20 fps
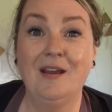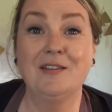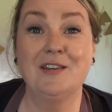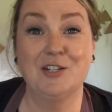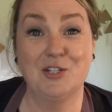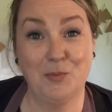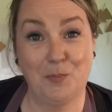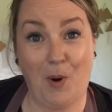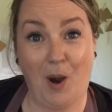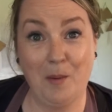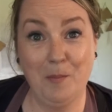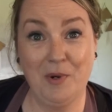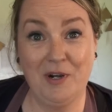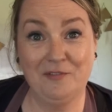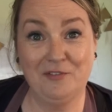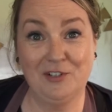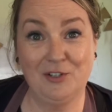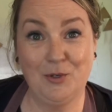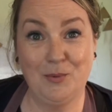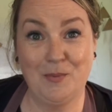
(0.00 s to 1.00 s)
The Department
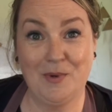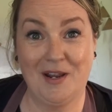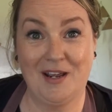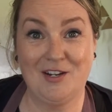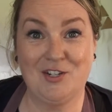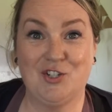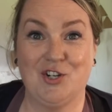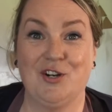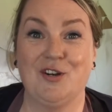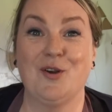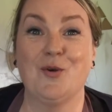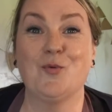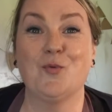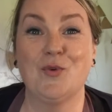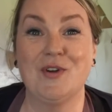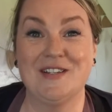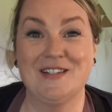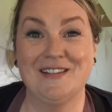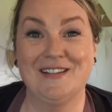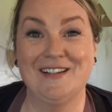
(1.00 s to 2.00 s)
of Illumination
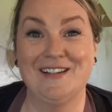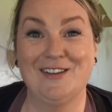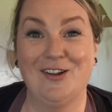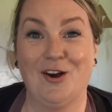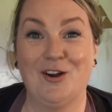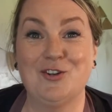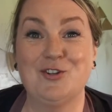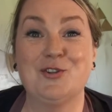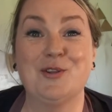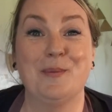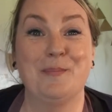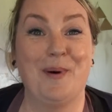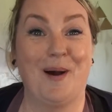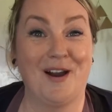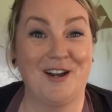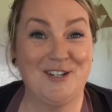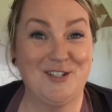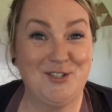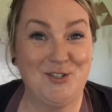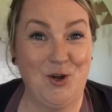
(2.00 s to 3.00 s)
recently launched the
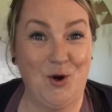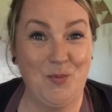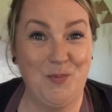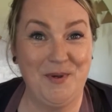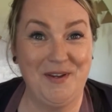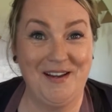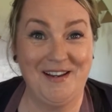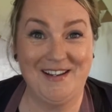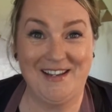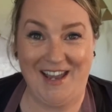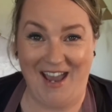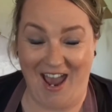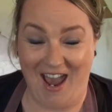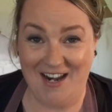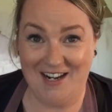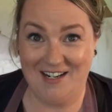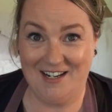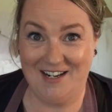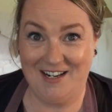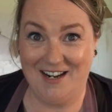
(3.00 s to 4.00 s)
Boxtopia
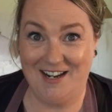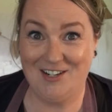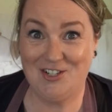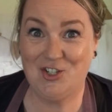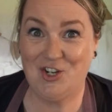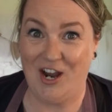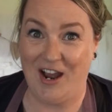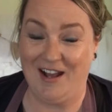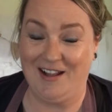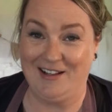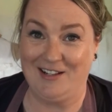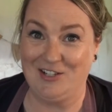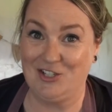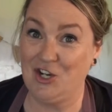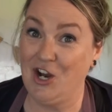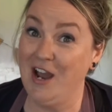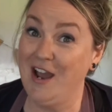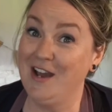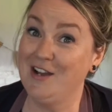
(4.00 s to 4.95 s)
Canada Day Challenge,